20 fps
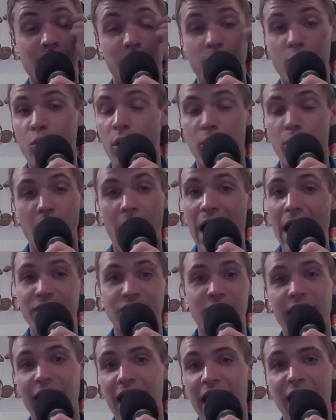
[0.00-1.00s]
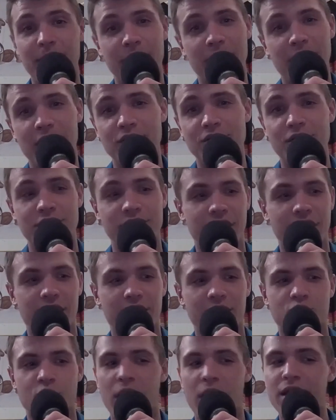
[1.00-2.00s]
we were at the game, and AJ's
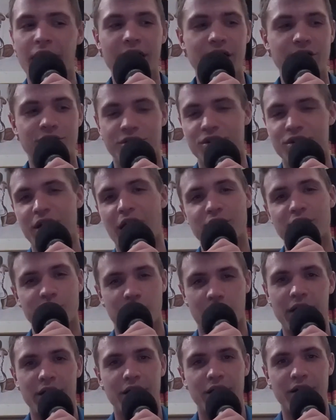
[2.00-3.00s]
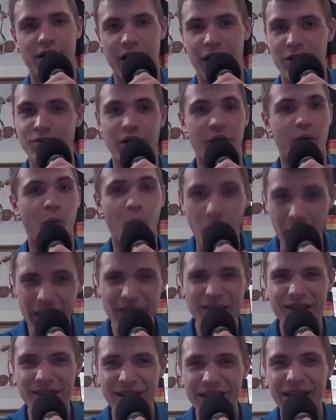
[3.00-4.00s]
like, Trey Lance just got traded. And I was like,
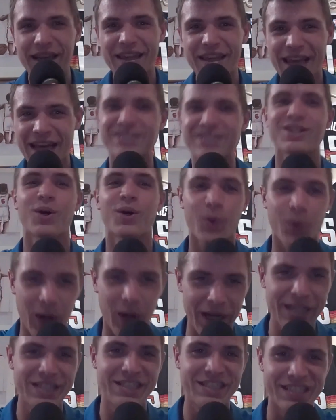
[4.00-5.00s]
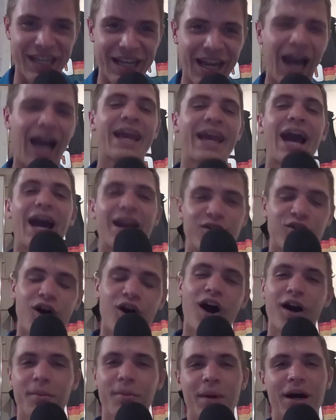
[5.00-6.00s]
what? That's crazy. I got to
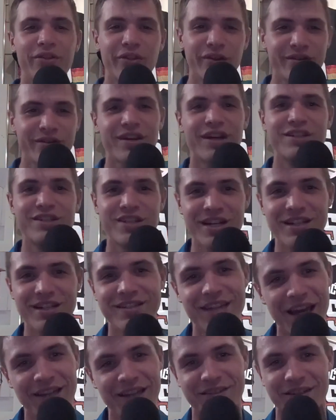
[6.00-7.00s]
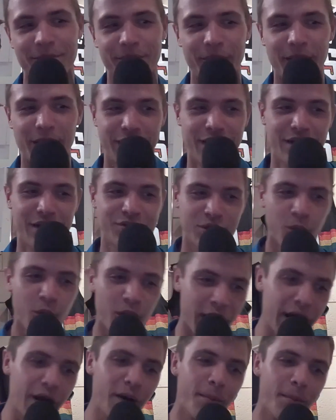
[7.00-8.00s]
talk about this on Jake's Takes on Monday. So
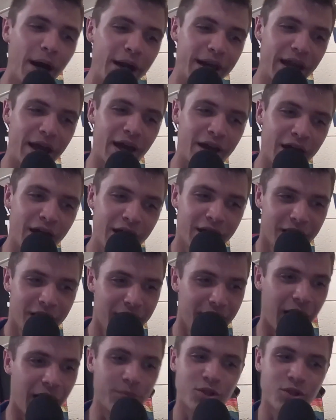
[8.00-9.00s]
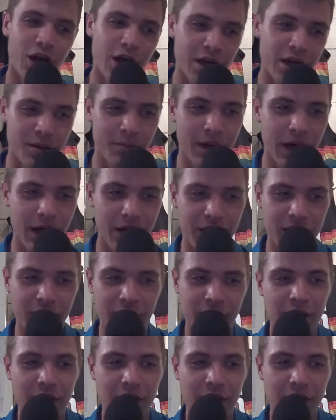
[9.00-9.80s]
we're here Monday, and I'm talking about it.